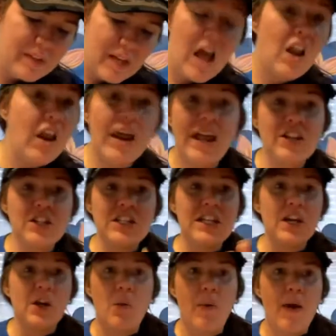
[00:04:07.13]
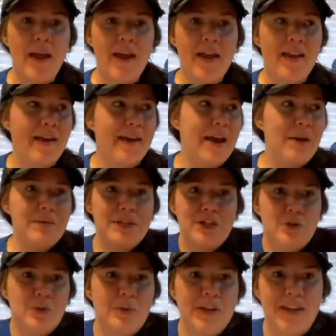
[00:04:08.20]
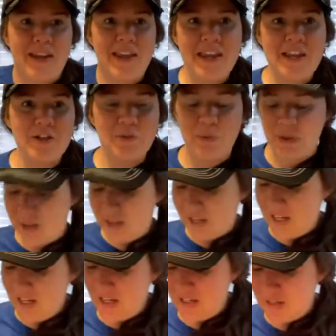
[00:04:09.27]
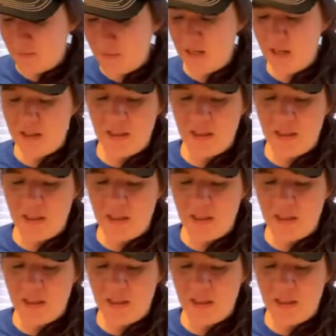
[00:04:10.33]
I just needed quiet. Like, I was enjoying each one of the kids, but